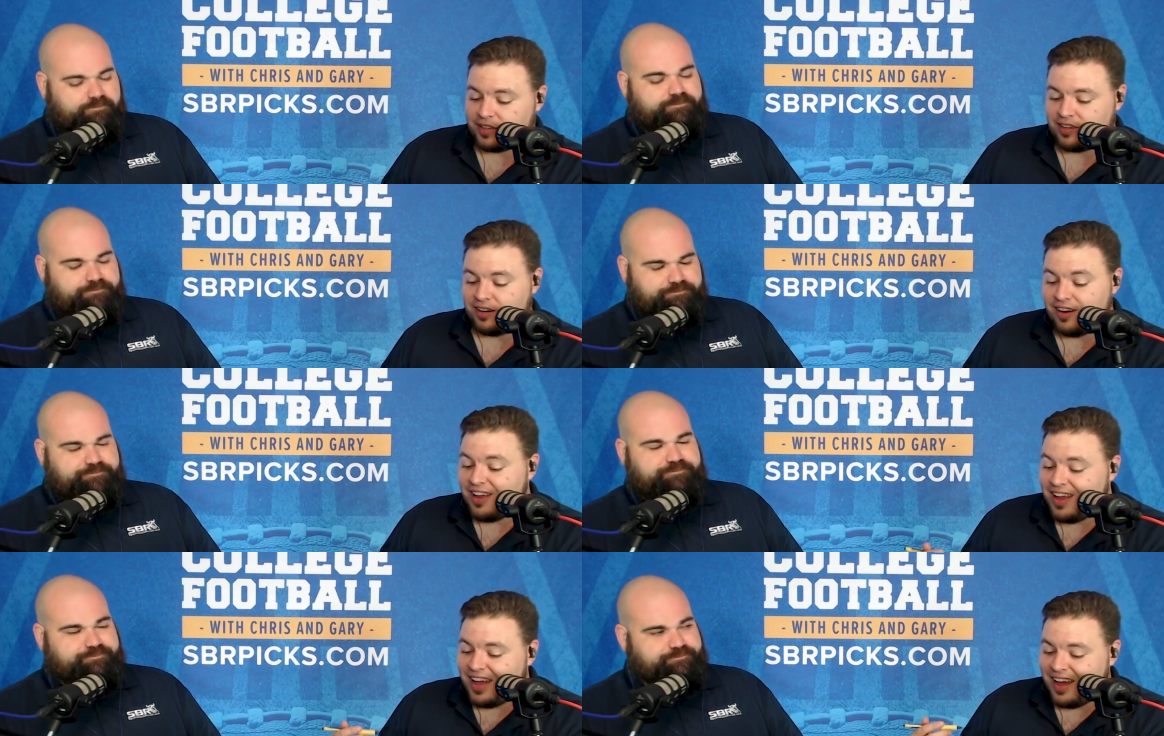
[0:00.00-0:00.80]
Speaker 1: there.
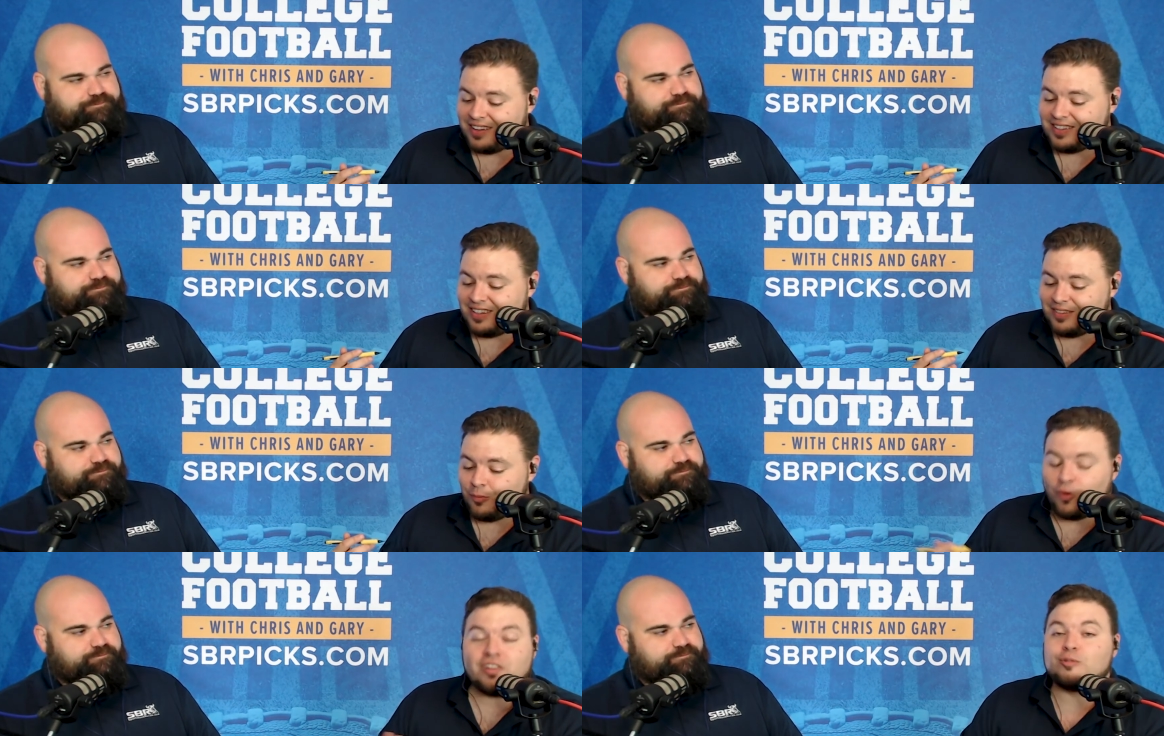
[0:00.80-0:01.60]

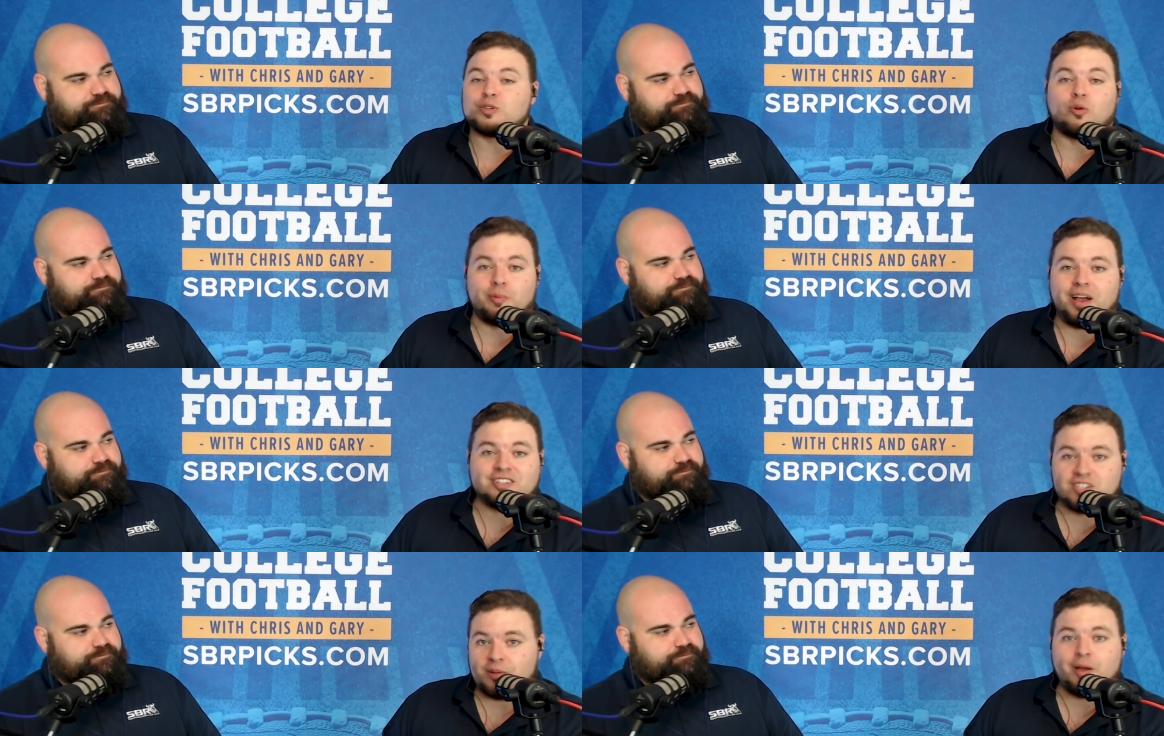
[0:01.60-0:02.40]
One of those quarterbacks
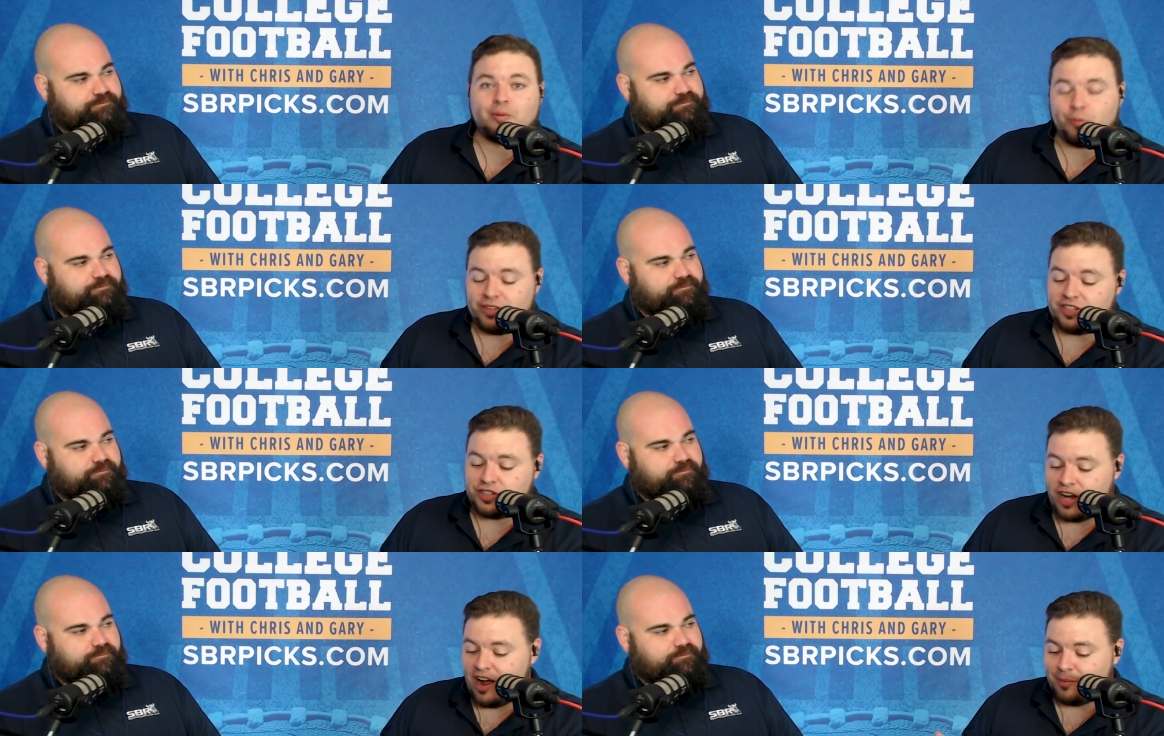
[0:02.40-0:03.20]
is going to be able to win this
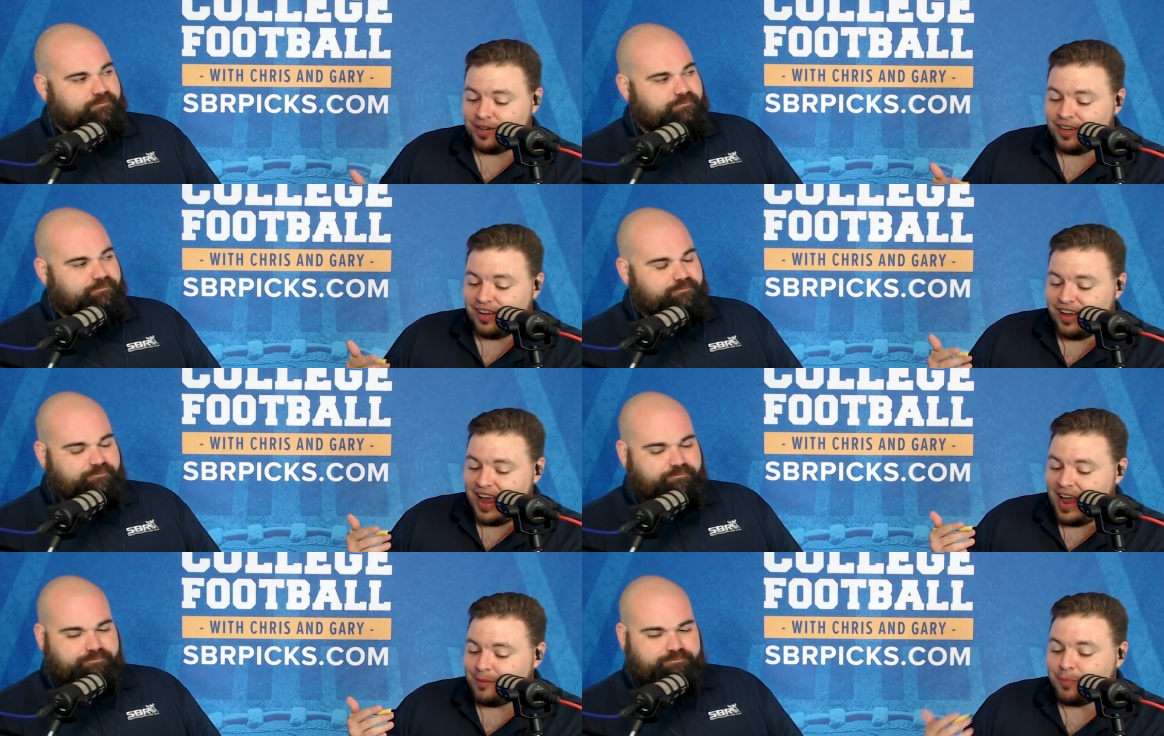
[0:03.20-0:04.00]
job
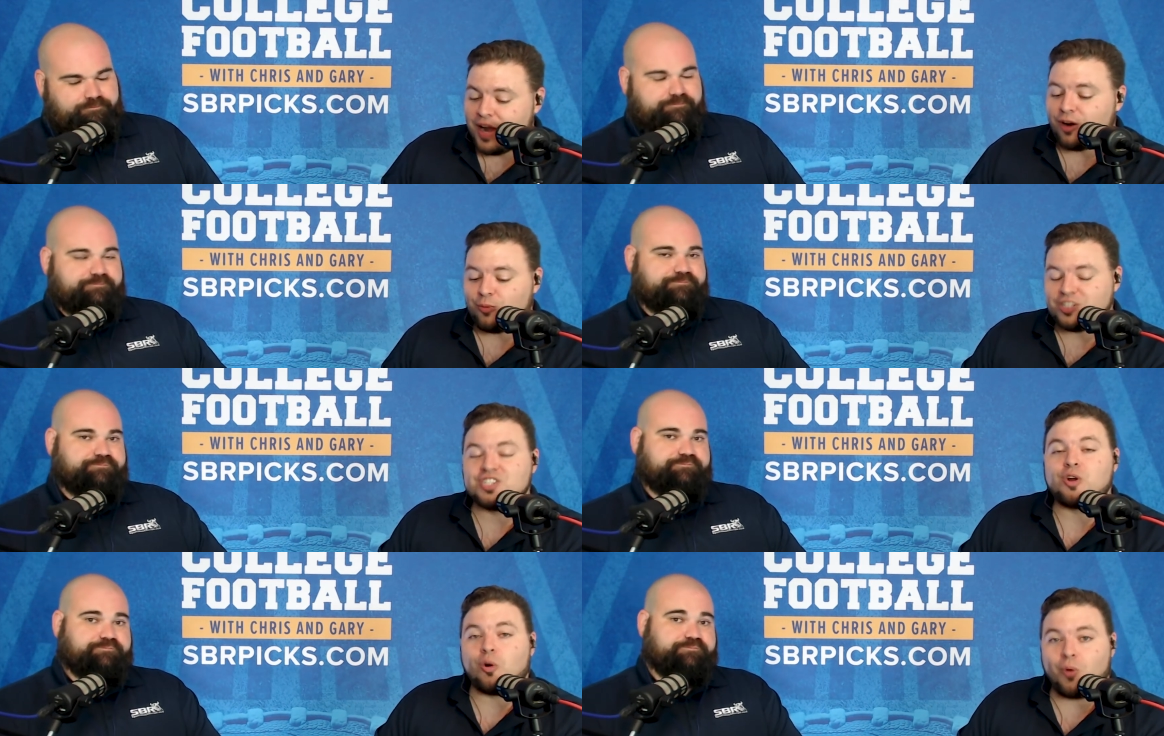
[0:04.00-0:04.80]
and pair with
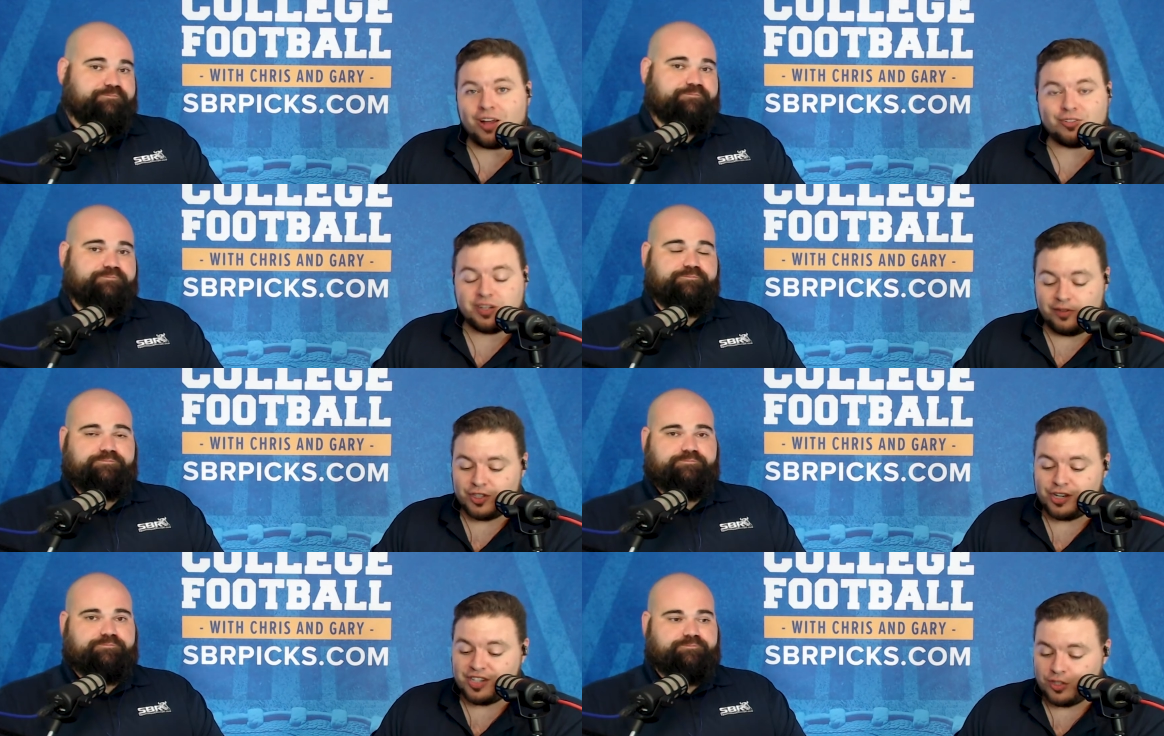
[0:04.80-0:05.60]
star wide receiver
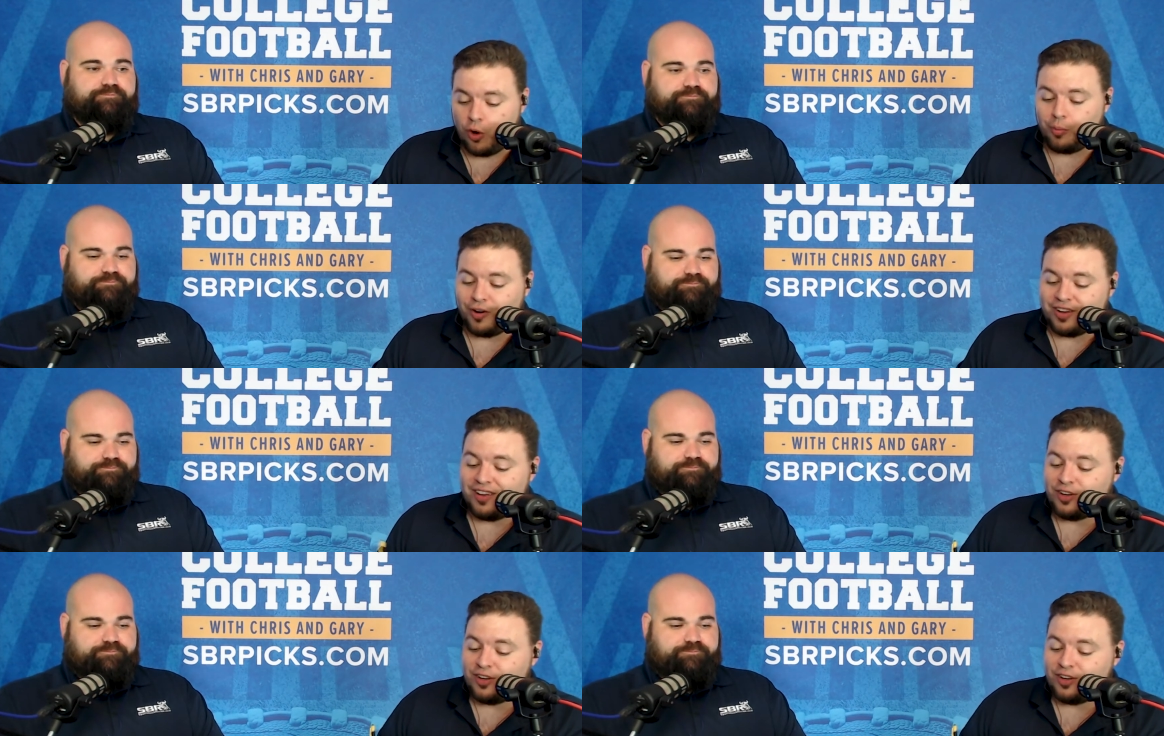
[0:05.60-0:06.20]
Justin Tolbert.